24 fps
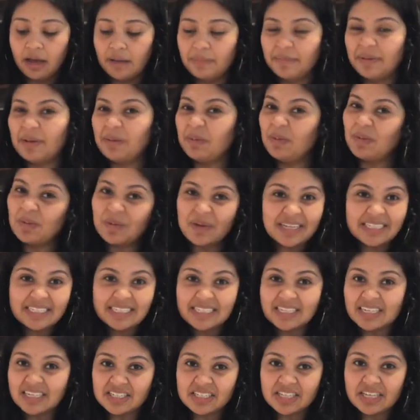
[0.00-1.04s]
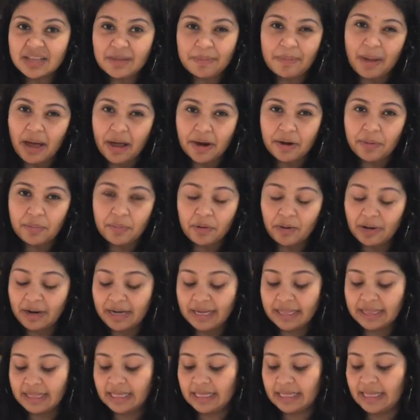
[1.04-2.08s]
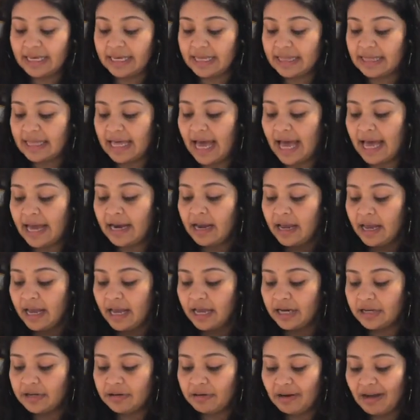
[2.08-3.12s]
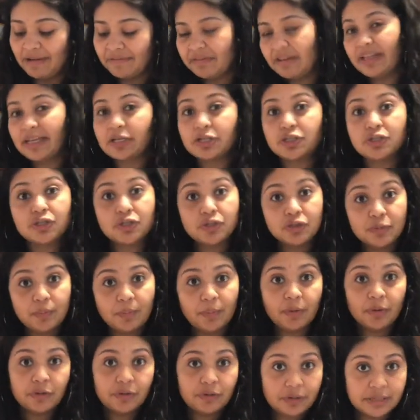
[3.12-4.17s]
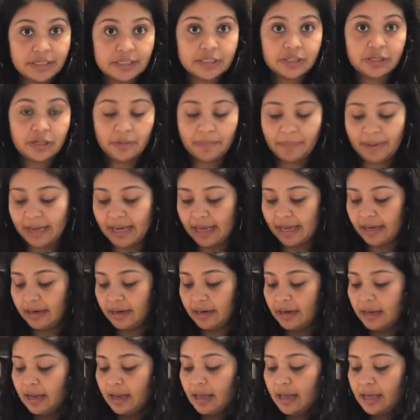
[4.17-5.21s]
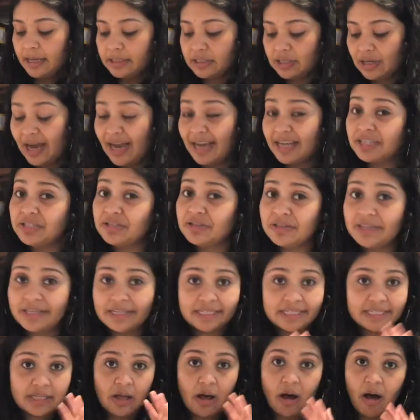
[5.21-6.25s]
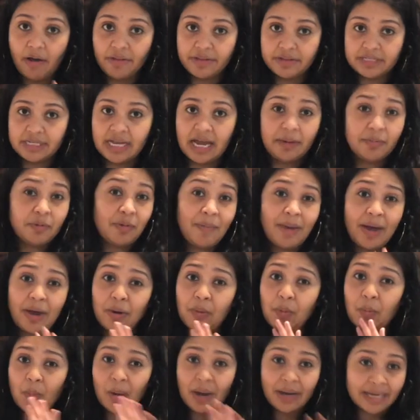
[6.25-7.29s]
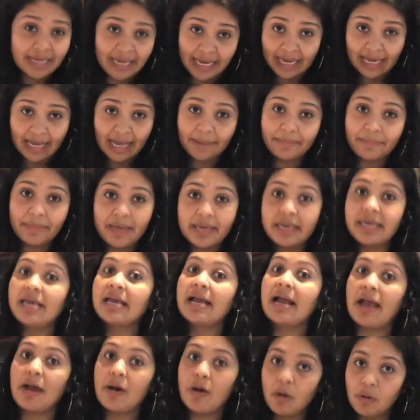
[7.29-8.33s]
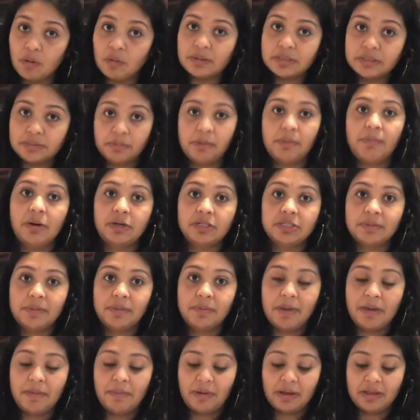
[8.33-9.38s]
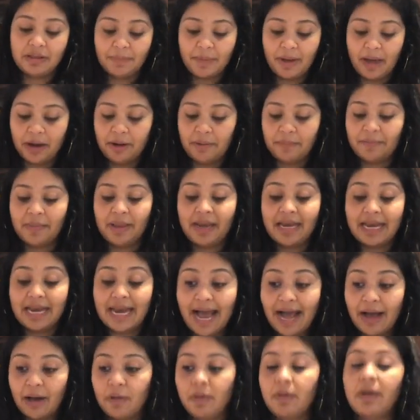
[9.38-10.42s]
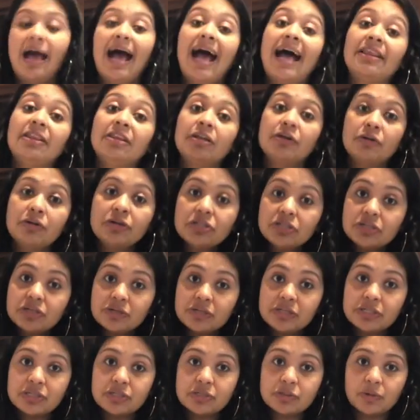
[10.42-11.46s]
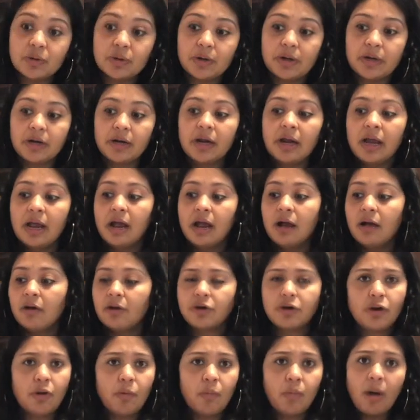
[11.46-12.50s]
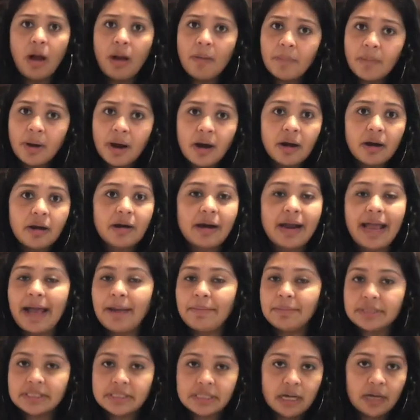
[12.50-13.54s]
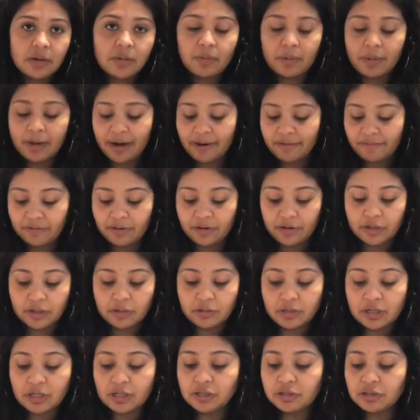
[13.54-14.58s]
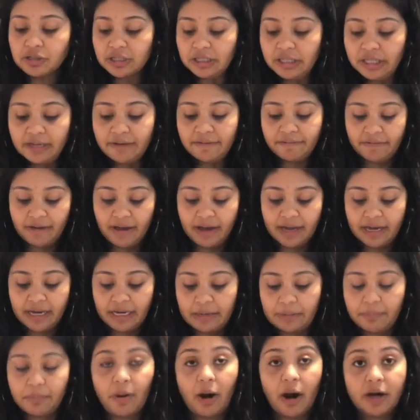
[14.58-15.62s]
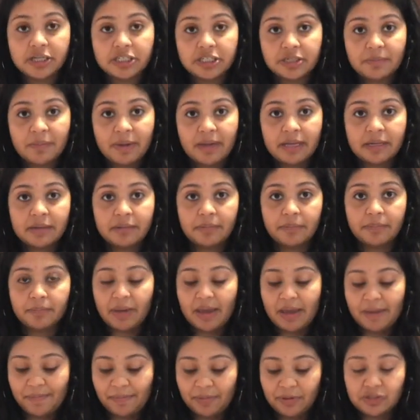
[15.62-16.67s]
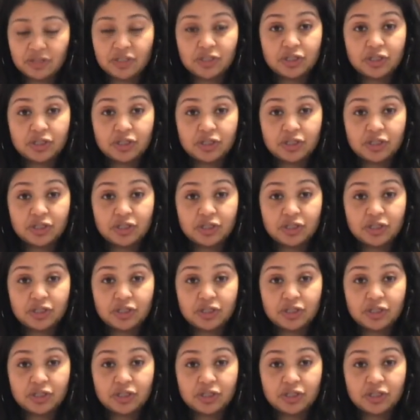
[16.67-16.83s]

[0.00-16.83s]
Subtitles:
It won't get stuck to the bottom or anything like that. And you don't have to like super grease your pan. So I do this all the time. No matter what cake I'm making, I always put parchment paper at the bottom. Now, at the grocery store, your Walmart, Amazon, whatever, you can usually find parchment paper